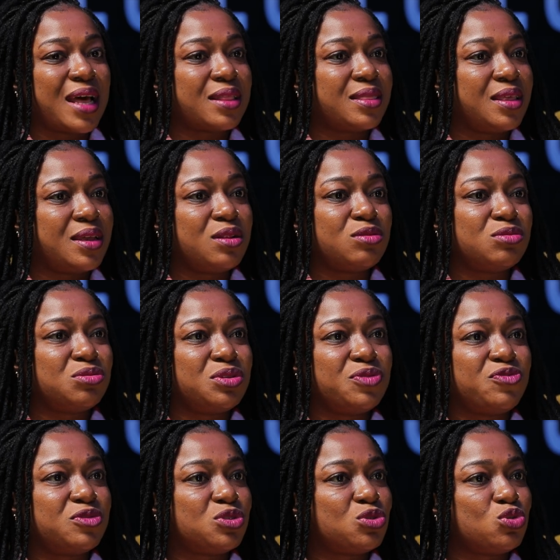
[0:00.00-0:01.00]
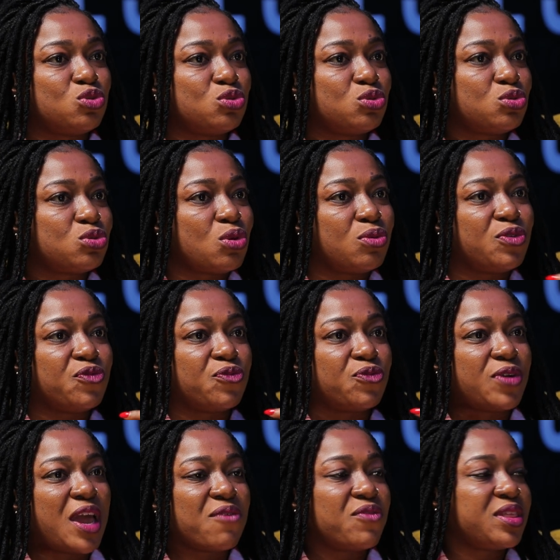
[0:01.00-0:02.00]
nothing, if
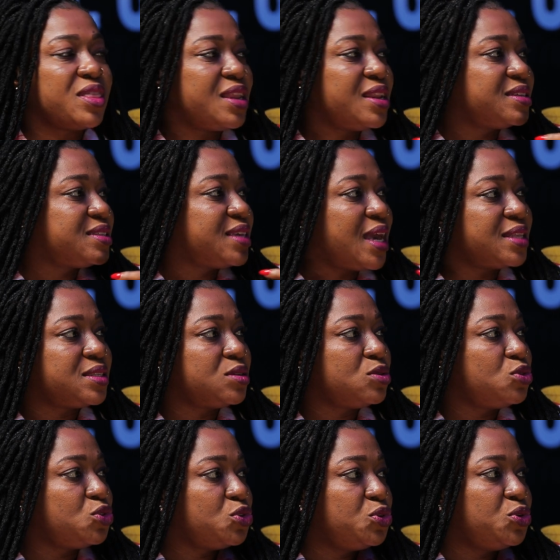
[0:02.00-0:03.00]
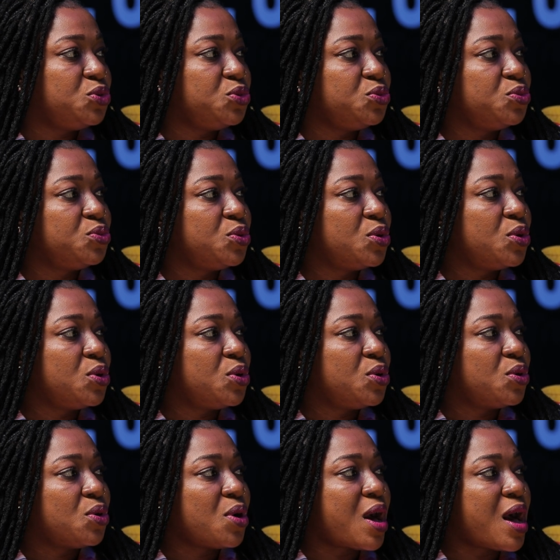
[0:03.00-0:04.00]
everything is getting to you,
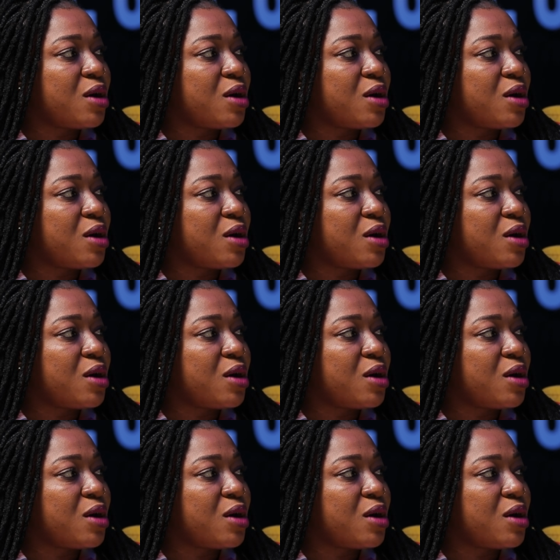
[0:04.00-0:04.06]
mm-hmm.